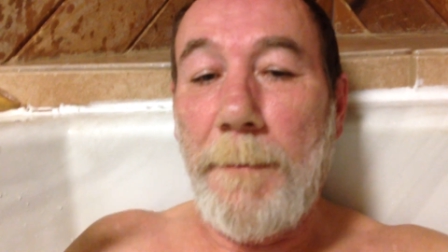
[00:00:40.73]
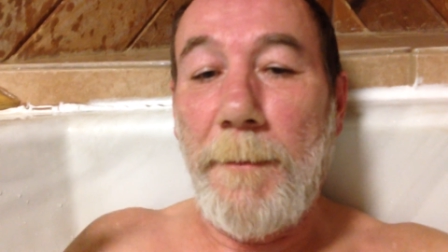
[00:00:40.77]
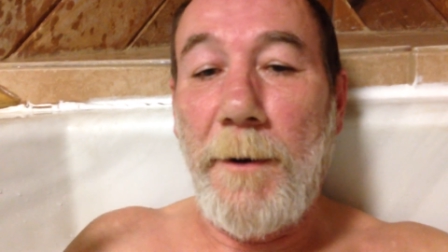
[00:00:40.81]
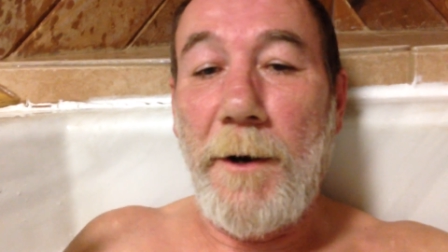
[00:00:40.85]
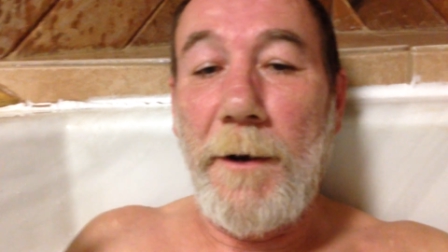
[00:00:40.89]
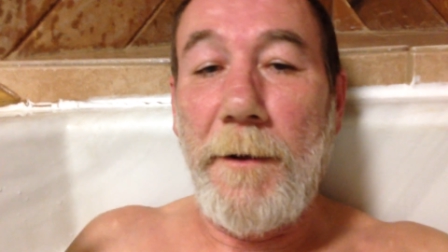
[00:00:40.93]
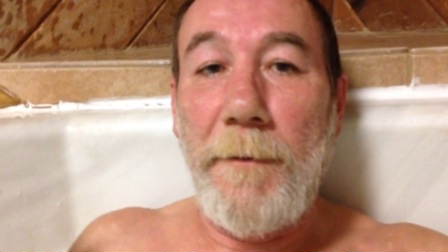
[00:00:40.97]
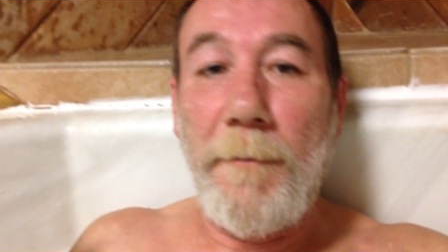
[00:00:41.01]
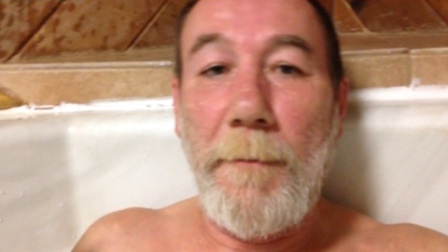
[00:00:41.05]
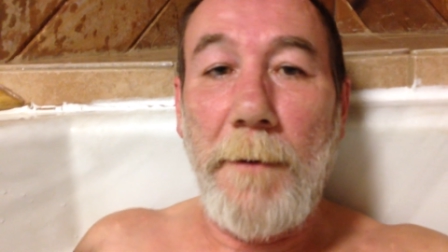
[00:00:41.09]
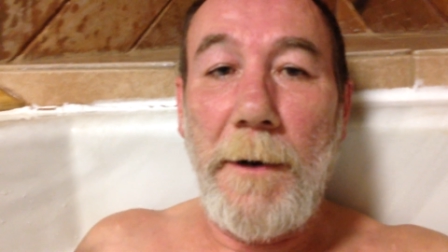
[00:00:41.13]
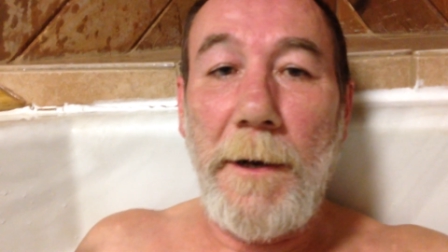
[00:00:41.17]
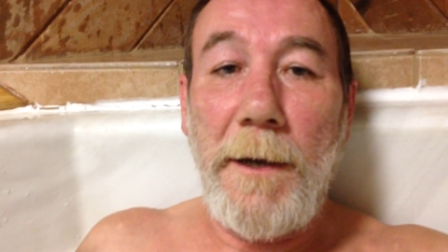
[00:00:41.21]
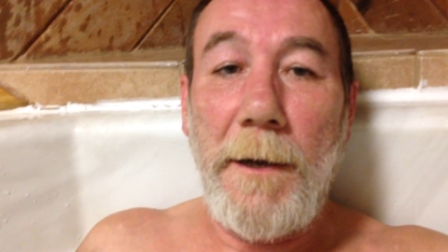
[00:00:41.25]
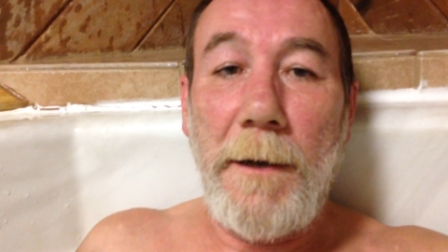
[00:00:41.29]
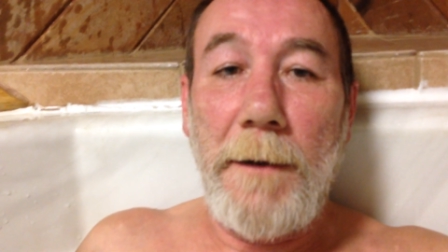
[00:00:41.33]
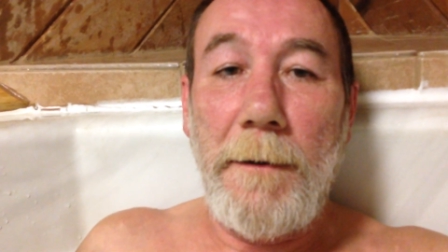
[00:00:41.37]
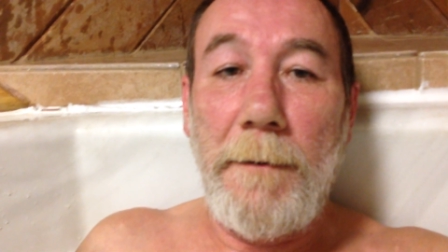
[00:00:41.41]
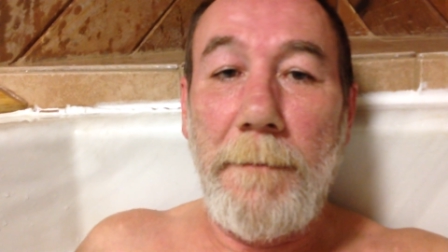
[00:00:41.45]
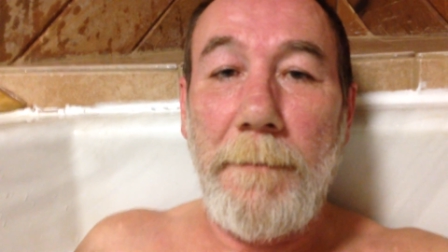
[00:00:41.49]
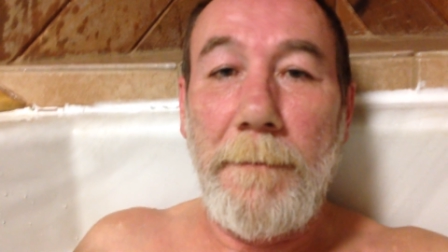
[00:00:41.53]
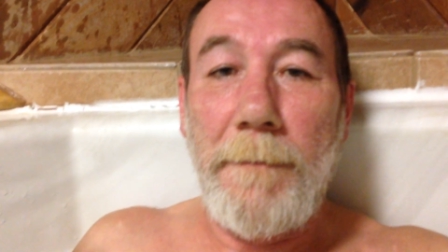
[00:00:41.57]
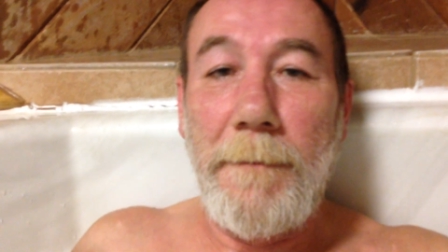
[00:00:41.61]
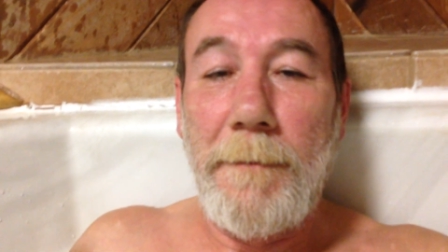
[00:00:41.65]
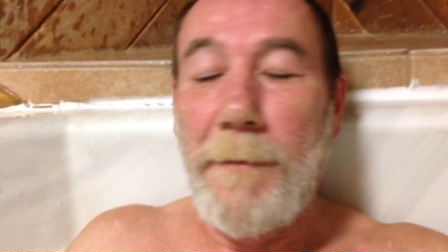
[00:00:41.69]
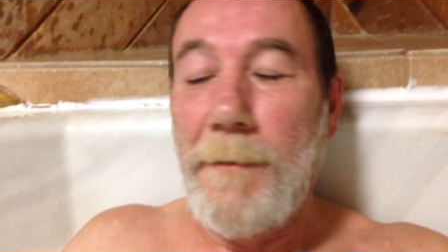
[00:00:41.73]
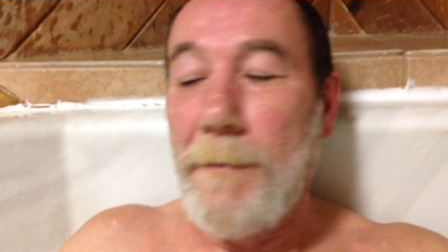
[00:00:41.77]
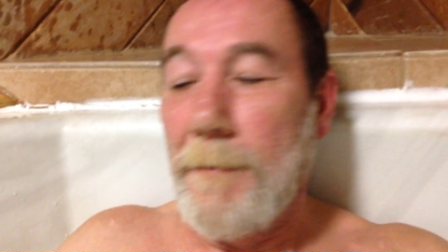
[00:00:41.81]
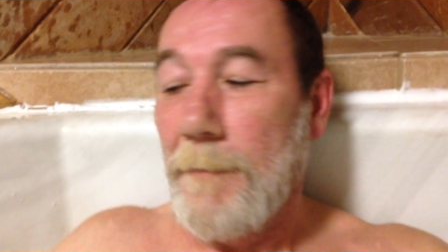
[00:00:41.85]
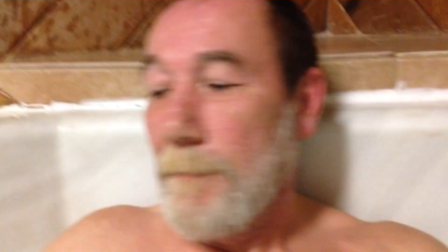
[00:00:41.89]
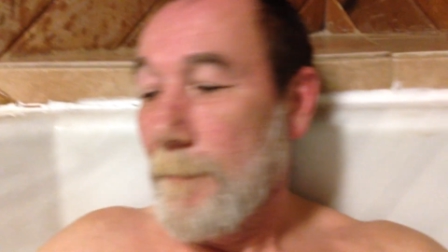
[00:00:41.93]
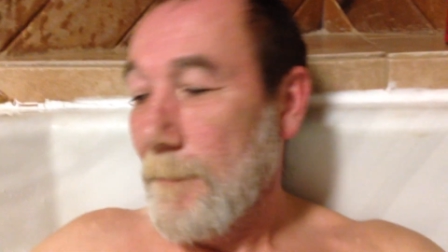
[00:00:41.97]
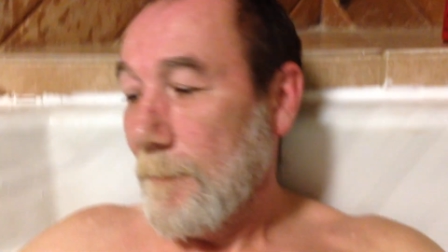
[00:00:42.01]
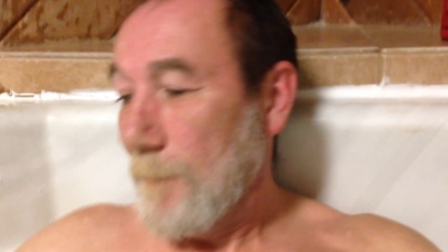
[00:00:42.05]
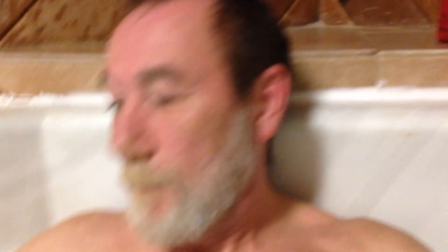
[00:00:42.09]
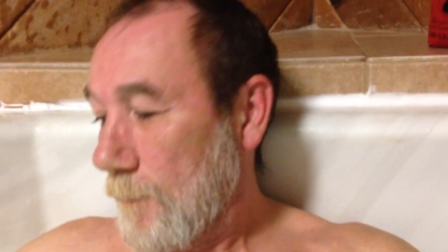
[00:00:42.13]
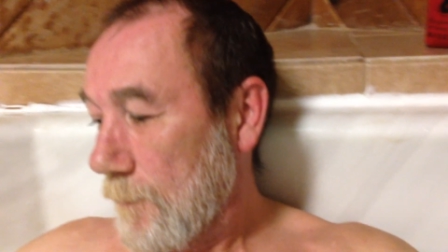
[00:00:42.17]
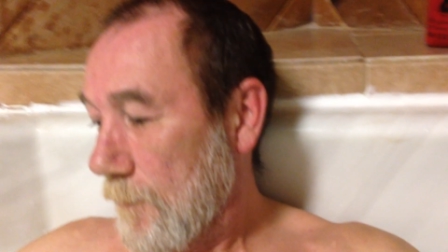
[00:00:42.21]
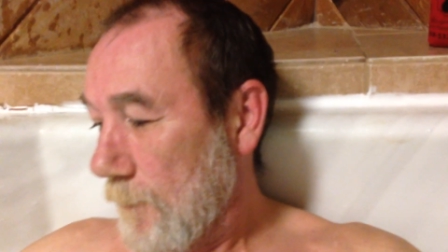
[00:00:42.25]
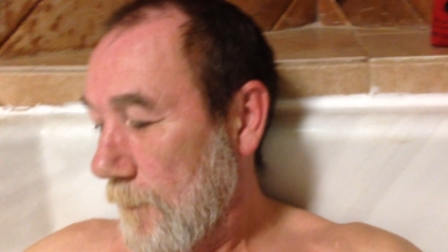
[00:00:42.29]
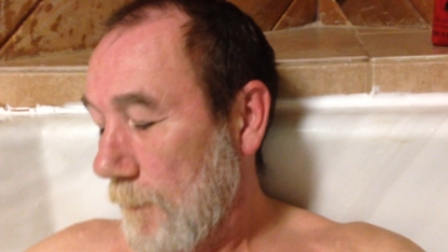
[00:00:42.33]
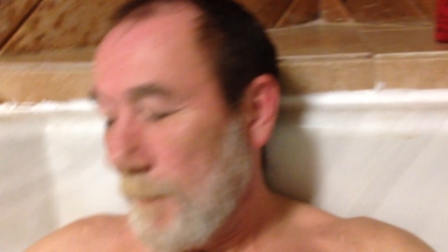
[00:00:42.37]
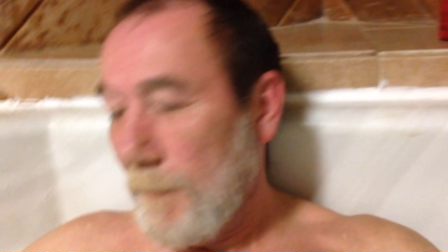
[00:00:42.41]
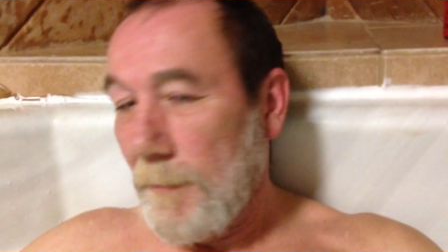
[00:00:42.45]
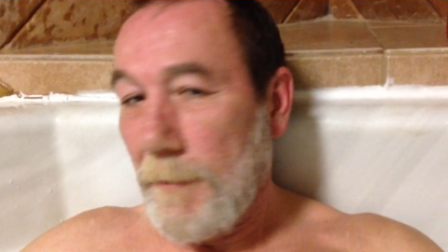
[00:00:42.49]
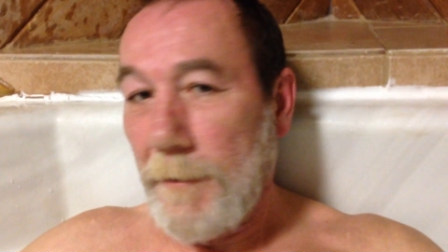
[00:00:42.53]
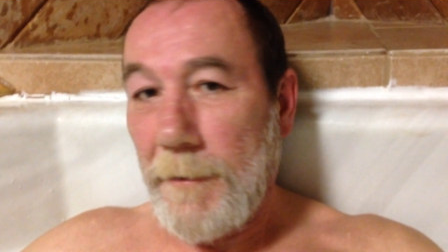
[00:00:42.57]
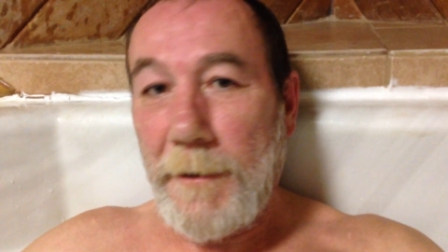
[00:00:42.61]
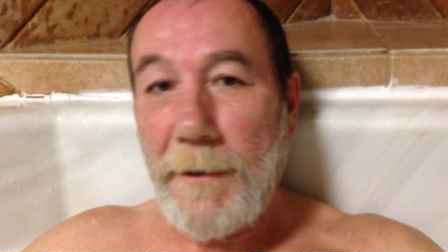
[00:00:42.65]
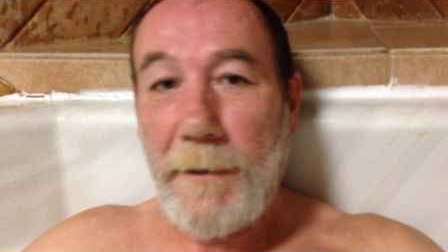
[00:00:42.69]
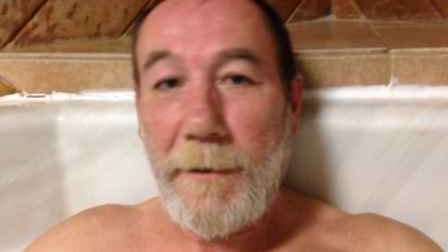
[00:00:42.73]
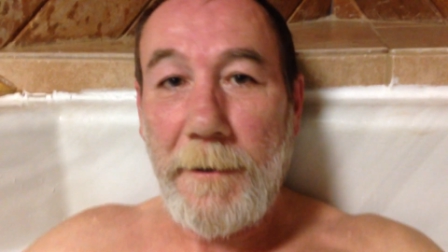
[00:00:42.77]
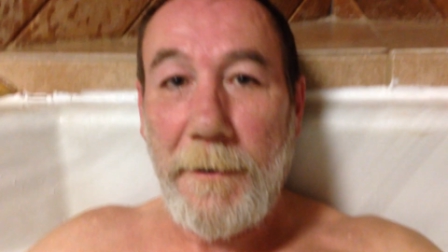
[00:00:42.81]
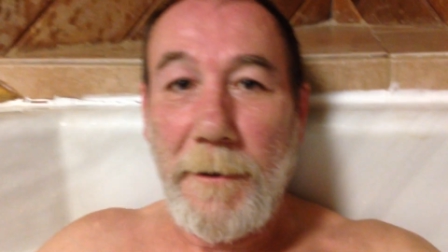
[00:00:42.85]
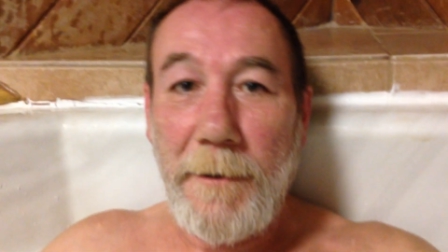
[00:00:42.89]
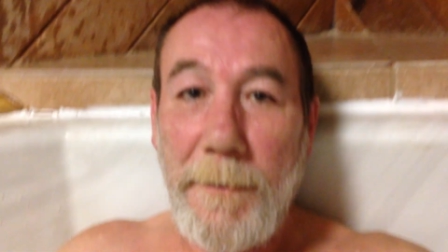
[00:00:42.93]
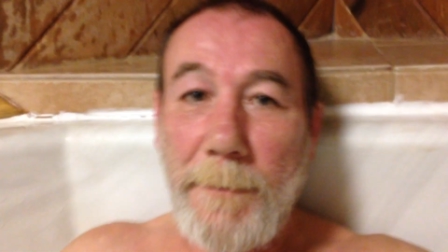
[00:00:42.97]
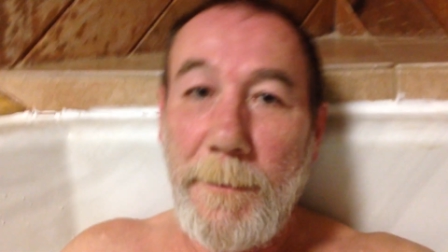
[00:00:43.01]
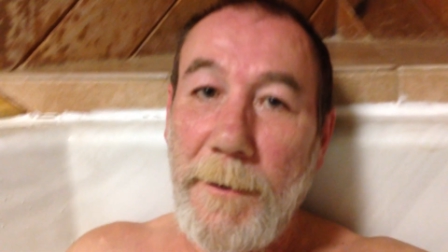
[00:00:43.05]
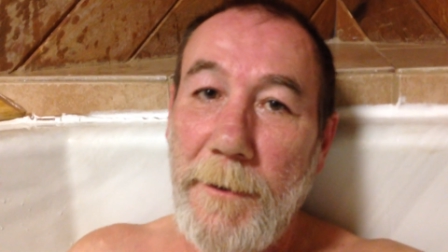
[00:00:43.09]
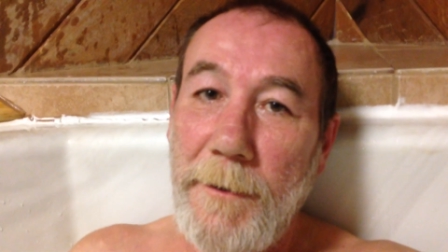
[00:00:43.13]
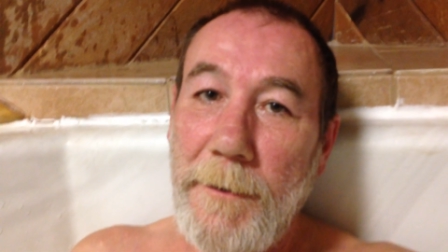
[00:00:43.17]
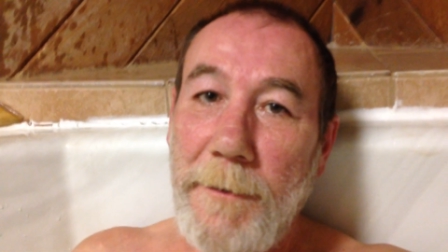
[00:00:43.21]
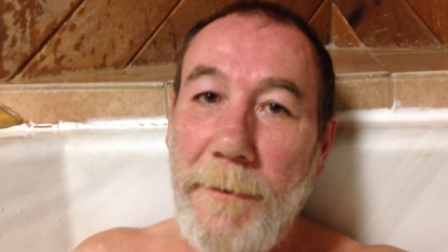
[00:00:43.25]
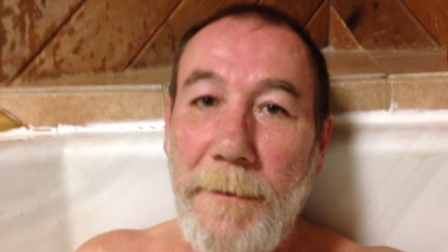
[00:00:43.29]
I'm on the way, enjoying a hot tub.